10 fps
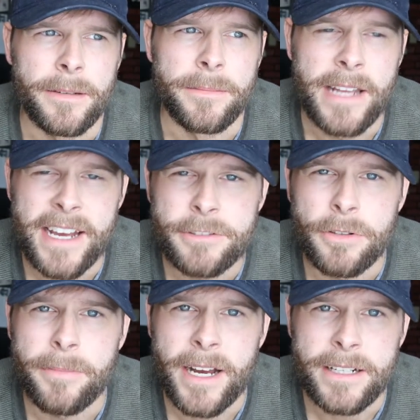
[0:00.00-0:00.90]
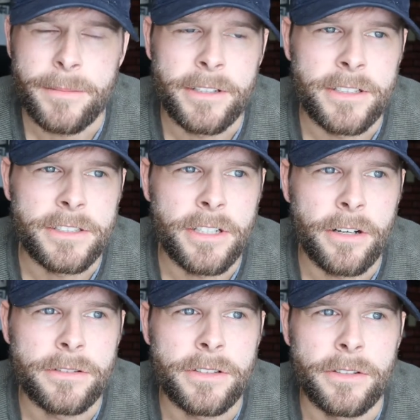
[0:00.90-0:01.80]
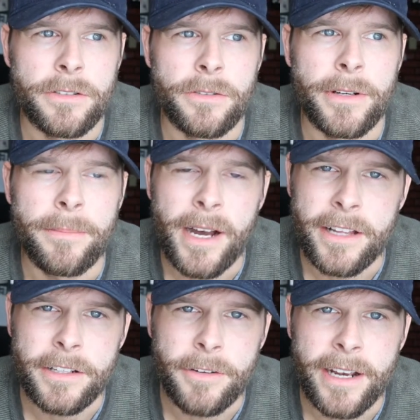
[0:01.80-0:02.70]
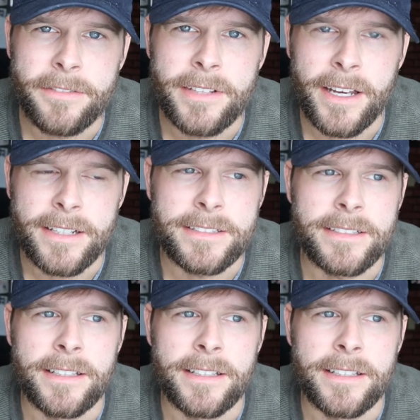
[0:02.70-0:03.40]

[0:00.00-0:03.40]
natural bodybuilding show, so you do a polygraph test,